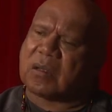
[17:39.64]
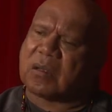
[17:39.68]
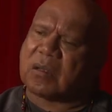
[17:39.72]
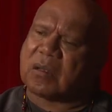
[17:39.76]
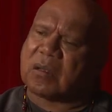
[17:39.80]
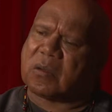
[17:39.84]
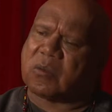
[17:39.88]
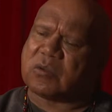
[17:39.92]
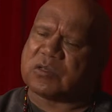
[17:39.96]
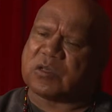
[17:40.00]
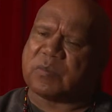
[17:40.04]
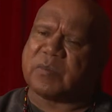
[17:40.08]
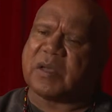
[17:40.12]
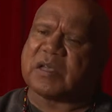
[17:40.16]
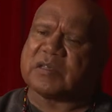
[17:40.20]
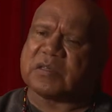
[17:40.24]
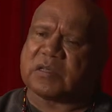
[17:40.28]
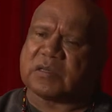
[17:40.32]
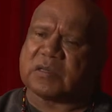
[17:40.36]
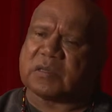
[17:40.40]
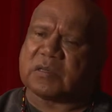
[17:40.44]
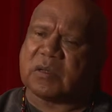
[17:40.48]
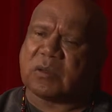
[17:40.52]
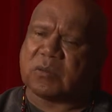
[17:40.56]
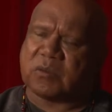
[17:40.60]
was a
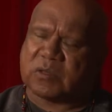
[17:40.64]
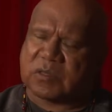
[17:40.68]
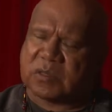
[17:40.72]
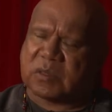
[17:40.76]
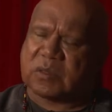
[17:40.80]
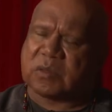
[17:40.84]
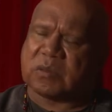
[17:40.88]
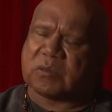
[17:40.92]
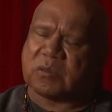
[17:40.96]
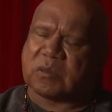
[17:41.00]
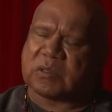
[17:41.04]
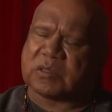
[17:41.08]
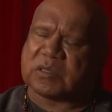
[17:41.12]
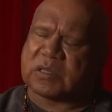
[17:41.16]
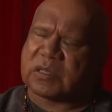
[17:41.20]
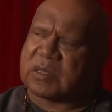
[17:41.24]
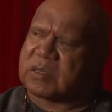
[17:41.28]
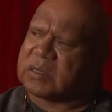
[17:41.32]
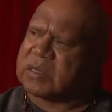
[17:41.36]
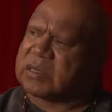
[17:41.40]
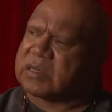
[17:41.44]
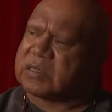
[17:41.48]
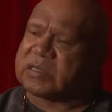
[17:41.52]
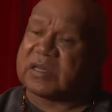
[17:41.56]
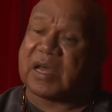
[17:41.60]

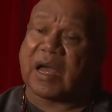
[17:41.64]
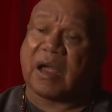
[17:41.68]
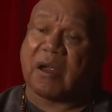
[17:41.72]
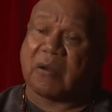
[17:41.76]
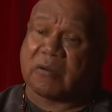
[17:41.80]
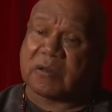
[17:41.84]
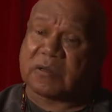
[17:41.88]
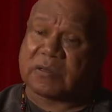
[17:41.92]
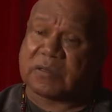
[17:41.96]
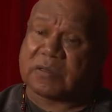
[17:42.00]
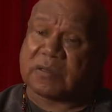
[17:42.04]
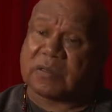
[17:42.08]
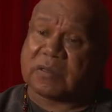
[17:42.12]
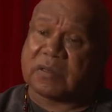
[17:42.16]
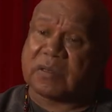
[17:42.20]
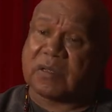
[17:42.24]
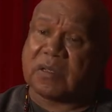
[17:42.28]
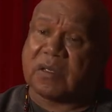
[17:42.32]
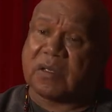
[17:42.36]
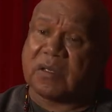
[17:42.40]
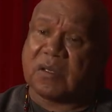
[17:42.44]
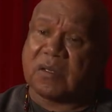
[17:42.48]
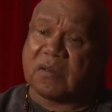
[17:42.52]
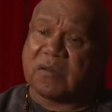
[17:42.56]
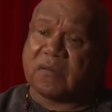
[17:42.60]
guitarist
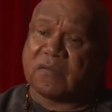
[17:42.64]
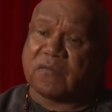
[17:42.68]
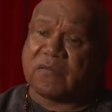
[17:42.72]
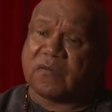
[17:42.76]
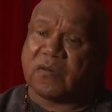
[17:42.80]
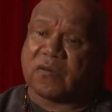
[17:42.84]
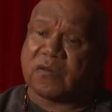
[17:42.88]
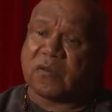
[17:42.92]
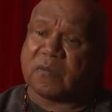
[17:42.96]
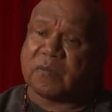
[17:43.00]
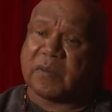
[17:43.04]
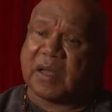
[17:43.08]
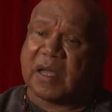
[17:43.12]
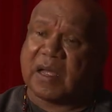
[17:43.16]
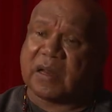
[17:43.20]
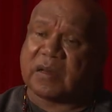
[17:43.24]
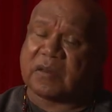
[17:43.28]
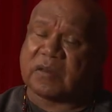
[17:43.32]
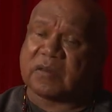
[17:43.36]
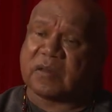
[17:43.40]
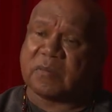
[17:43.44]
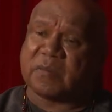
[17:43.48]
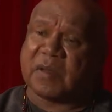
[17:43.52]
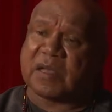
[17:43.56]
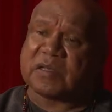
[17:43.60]
for the
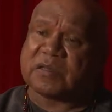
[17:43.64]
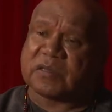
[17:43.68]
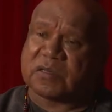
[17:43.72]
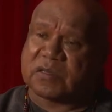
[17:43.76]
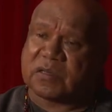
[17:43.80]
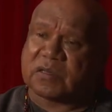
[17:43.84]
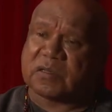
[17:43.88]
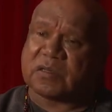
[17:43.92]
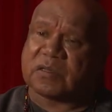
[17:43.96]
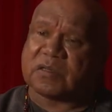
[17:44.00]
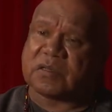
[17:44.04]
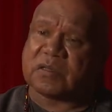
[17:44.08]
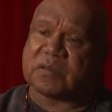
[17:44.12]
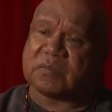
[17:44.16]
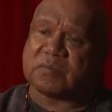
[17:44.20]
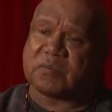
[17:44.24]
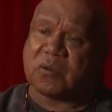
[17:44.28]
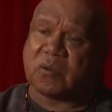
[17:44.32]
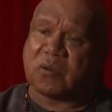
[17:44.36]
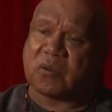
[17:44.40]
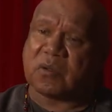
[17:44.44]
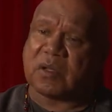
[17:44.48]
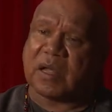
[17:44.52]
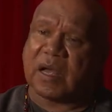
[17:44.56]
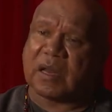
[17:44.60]
band The Messengers,
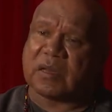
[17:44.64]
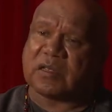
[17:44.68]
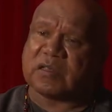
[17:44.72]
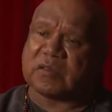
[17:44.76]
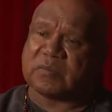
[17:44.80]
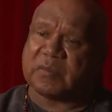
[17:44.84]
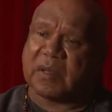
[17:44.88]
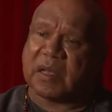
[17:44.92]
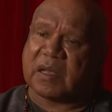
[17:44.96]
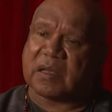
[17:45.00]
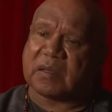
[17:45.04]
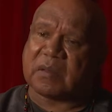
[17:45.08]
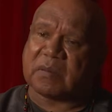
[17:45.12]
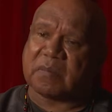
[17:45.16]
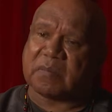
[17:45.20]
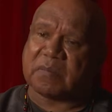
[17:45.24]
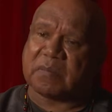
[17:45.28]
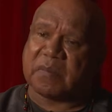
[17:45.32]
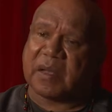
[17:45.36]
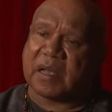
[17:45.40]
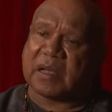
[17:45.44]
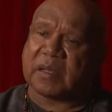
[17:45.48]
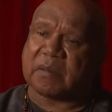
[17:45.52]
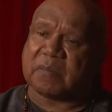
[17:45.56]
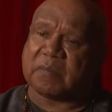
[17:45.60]
Paul Kelly's
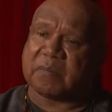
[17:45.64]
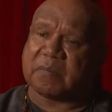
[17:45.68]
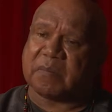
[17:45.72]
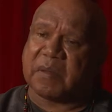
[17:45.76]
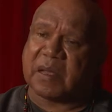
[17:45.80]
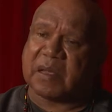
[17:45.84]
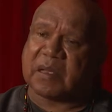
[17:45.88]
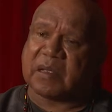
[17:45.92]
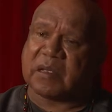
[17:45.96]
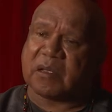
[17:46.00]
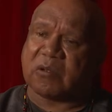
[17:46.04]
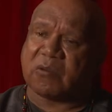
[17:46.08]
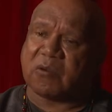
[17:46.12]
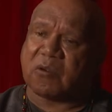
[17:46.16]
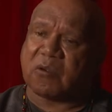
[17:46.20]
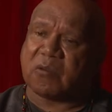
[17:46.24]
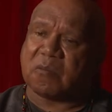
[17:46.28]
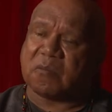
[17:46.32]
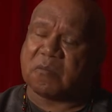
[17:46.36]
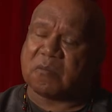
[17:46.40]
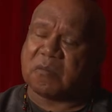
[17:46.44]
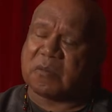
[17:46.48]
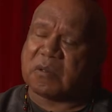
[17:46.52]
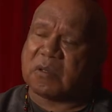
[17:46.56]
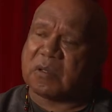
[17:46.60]
backing group,
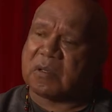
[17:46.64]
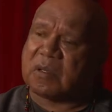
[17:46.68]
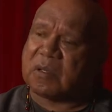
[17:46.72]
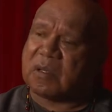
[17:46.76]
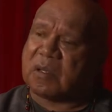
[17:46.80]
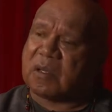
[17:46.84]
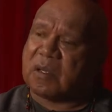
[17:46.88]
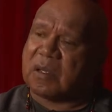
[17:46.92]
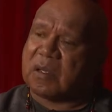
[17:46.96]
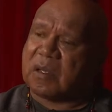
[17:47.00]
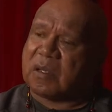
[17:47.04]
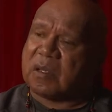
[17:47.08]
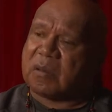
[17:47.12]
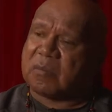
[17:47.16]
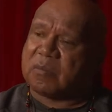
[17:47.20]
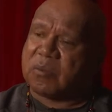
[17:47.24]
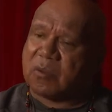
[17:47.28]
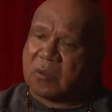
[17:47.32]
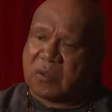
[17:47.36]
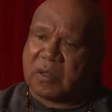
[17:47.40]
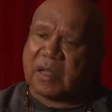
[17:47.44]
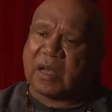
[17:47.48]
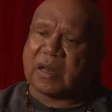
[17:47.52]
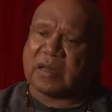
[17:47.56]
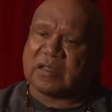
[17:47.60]

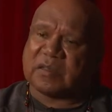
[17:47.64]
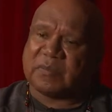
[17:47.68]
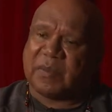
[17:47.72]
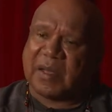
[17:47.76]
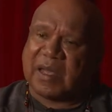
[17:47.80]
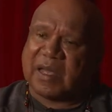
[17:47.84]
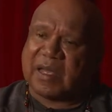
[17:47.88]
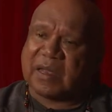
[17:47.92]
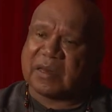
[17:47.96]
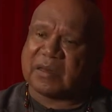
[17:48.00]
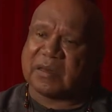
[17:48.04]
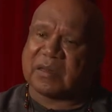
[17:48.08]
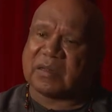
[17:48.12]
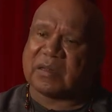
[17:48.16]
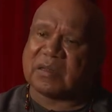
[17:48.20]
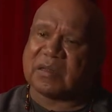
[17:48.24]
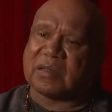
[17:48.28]
Paul Kelly's band.